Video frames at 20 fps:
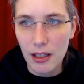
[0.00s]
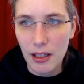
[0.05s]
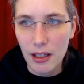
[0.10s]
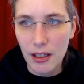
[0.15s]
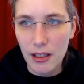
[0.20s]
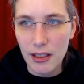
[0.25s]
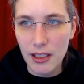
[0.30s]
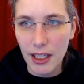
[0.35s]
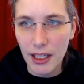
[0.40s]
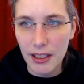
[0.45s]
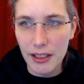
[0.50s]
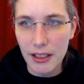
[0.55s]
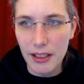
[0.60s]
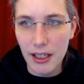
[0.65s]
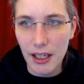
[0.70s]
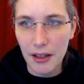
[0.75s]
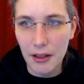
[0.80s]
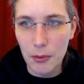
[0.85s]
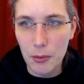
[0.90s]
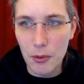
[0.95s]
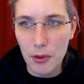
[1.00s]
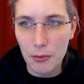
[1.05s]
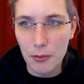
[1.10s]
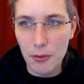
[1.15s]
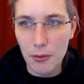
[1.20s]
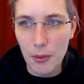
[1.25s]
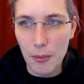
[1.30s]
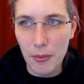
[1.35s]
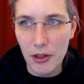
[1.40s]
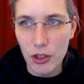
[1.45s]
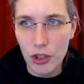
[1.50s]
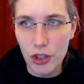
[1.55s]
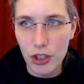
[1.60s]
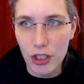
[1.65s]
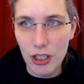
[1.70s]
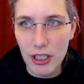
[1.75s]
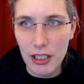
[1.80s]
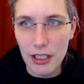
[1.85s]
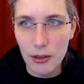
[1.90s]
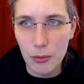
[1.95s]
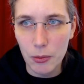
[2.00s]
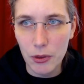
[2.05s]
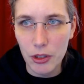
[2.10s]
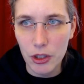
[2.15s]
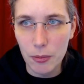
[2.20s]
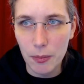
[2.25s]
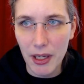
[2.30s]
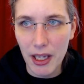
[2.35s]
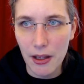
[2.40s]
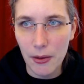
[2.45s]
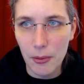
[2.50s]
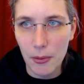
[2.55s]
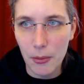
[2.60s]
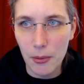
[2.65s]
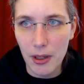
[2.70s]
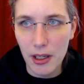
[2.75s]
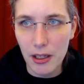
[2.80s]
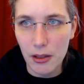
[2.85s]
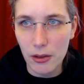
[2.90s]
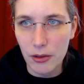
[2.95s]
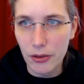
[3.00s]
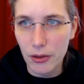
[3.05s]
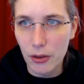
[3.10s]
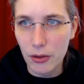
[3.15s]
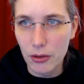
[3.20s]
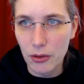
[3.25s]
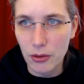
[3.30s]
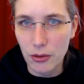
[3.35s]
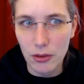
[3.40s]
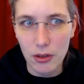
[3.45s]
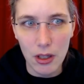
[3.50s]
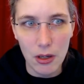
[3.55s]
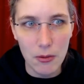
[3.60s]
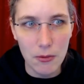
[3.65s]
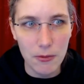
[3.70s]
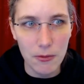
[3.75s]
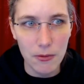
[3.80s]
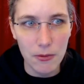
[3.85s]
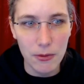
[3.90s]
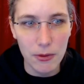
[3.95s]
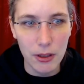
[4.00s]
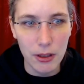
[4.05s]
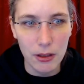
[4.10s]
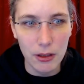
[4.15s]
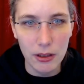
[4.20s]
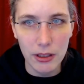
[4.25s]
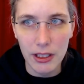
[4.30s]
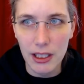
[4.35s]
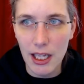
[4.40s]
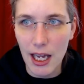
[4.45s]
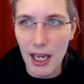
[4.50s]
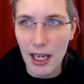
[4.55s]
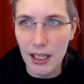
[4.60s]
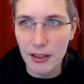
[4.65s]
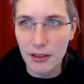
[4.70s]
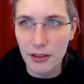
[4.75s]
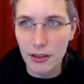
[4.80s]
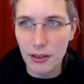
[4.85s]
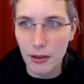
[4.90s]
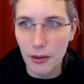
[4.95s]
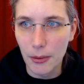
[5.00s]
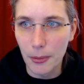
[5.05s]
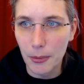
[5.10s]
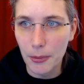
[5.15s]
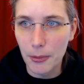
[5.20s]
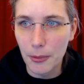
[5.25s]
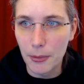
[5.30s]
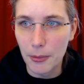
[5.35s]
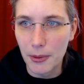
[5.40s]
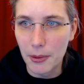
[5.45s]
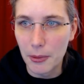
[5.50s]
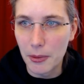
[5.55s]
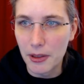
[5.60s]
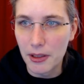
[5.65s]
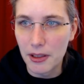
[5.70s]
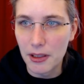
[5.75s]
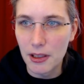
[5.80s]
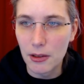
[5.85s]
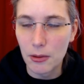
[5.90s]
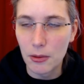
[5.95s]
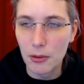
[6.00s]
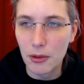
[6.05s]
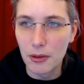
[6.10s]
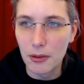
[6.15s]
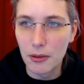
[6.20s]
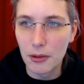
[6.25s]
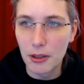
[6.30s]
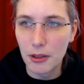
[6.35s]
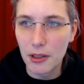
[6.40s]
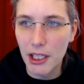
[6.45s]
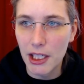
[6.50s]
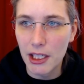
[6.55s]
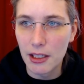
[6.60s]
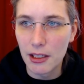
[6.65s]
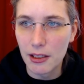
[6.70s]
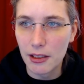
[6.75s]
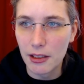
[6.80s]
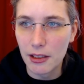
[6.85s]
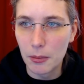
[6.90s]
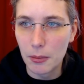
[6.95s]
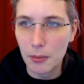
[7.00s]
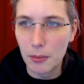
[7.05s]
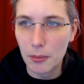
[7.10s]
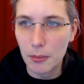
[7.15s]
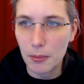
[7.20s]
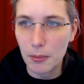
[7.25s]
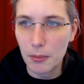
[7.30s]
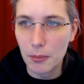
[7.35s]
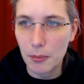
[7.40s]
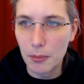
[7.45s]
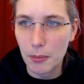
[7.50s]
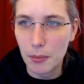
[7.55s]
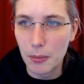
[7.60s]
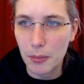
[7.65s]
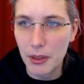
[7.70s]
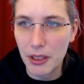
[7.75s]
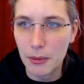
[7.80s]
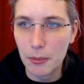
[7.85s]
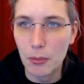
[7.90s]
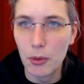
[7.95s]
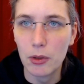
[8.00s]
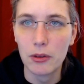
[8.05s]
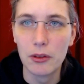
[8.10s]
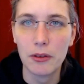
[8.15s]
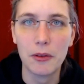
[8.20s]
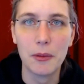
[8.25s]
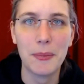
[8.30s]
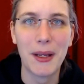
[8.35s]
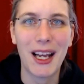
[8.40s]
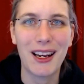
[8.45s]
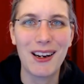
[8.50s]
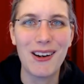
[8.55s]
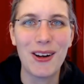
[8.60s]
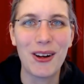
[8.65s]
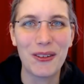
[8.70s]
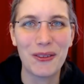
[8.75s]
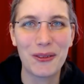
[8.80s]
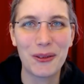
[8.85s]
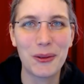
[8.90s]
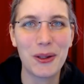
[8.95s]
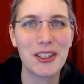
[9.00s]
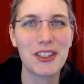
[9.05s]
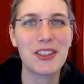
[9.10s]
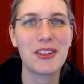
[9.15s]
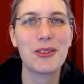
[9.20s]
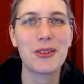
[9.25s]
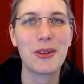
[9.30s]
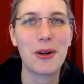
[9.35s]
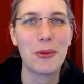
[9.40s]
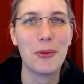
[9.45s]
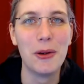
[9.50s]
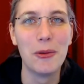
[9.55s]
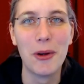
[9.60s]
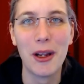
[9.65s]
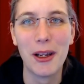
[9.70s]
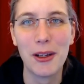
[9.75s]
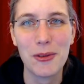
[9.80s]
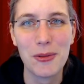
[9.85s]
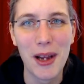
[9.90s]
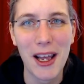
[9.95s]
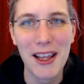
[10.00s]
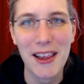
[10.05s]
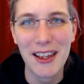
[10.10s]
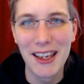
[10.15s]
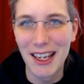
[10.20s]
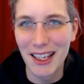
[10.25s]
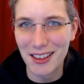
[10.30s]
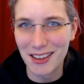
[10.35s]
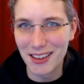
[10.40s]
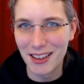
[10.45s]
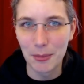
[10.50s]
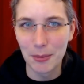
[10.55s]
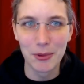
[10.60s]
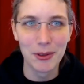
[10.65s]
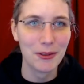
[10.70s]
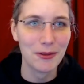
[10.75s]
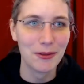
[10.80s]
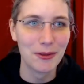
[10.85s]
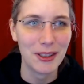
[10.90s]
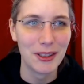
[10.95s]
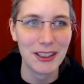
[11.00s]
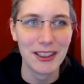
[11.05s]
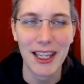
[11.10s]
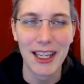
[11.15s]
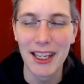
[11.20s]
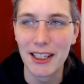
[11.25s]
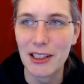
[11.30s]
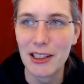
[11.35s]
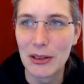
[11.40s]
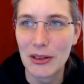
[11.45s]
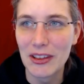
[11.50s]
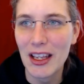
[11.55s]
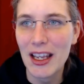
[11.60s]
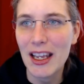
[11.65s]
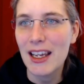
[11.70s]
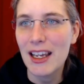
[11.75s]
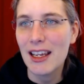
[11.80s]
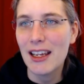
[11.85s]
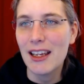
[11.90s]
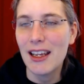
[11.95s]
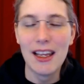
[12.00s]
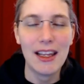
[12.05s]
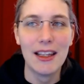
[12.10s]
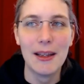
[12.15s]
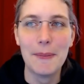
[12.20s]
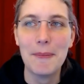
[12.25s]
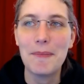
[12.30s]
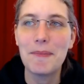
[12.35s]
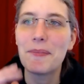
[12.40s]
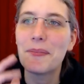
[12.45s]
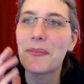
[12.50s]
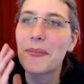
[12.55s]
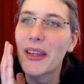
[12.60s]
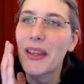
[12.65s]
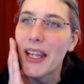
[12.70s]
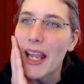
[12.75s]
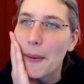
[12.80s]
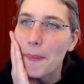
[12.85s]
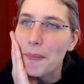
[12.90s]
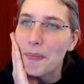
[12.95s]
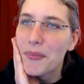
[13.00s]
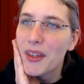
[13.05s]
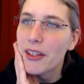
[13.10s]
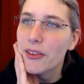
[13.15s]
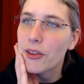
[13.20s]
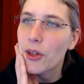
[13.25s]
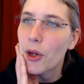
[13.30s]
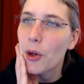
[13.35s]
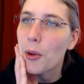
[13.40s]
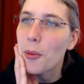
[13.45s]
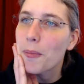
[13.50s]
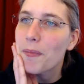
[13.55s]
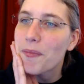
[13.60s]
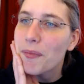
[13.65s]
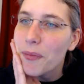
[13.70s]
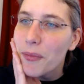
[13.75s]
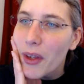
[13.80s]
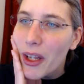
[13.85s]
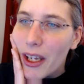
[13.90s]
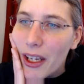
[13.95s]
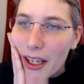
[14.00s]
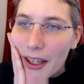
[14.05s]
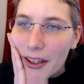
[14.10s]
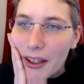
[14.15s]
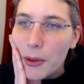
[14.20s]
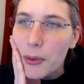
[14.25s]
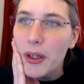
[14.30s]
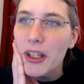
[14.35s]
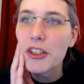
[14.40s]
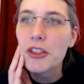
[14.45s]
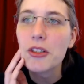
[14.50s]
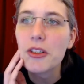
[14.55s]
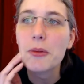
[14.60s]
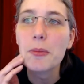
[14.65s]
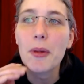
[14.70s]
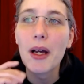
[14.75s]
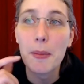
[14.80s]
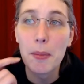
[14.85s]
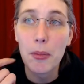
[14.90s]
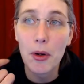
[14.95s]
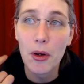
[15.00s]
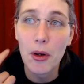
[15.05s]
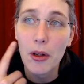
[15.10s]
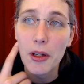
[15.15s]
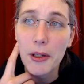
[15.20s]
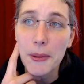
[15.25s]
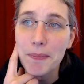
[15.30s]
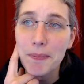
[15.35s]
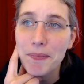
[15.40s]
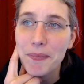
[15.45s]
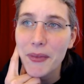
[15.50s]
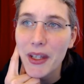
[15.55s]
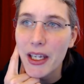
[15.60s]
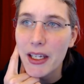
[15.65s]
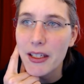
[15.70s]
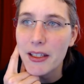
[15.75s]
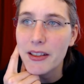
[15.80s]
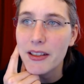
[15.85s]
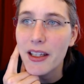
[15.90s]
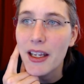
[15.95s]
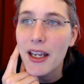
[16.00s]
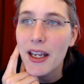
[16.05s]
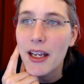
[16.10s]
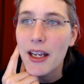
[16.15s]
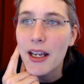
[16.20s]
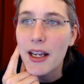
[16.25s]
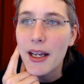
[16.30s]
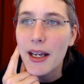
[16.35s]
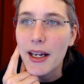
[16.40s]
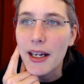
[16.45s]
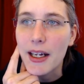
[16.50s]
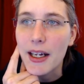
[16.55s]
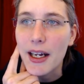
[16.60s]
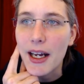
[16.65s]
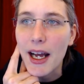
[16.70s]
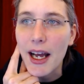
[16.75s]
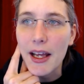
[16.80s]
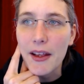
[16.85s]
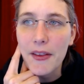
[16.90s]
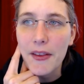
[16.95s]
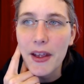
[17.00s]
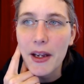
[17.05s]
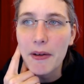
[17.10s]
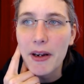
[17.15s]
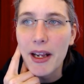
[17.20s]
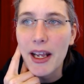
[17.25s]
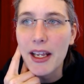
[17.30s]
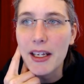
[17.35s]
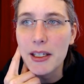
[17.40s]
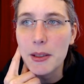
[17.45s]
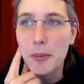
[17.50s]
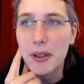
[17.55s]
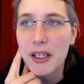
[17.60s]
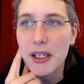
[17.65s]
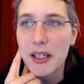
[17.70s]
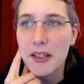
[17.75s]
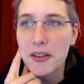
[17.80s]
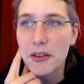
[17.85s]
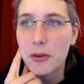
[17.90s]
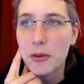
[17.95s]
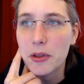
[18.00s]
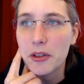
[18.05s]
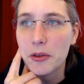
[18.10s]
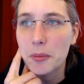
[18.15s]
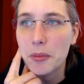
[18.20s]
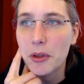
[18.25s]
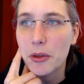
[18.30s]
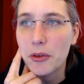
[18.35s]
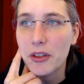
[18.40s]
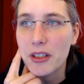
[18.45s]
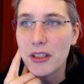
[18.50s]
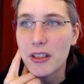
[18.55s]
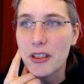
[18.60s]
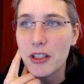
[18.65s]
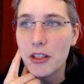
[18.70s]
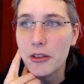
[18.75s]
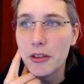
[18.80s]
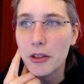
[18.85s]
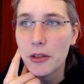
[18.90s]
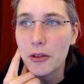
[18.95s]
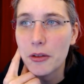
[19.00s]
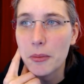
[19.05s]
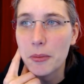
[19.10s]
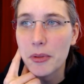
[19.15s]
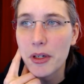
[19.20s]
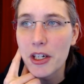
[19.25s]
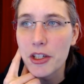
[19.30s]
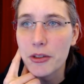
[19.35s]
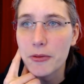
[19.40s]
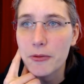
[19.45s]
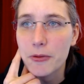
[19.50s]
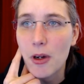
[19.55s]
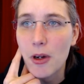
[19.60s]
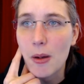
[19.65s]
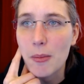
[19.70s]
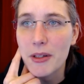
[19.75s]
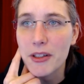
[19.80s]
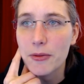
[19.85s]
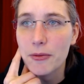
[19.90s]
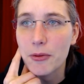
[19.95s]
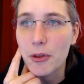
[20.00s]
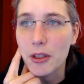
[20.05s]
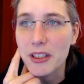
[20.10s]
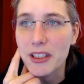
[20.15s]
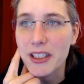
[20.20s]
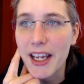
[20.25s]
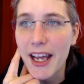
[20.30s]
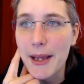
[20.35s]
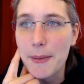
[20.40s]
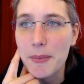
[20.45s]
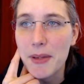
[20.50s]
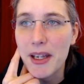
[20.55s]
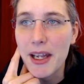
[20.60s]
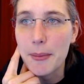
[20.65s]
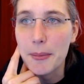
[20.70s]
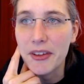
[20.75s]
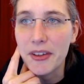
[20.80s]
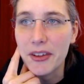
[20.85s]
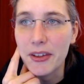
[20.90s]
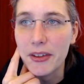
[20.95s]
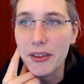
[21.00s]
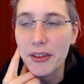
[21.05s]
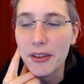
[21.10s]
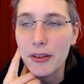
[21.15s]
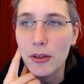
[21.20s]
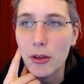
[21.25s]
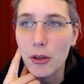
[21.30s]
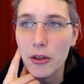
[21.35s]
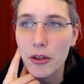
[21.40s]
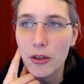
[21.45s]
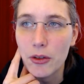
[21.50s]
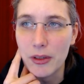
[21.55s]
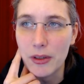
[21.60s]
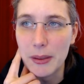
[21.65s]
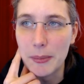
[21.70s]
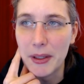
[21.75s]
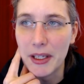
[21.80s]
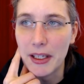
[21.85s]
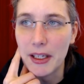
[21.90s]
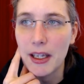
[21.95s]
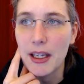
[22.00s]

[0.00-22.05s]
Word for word: tackle another one from the sheet, which, by the way, is also now fairly answered through. We will need to create a little bit more of a backlog of questions or we'll run dry the next couple of uh, hangouts. Um, yeah, so Another question by Paul is, uh, are there any plans to expose additional compression formats for time lapses, not streaming,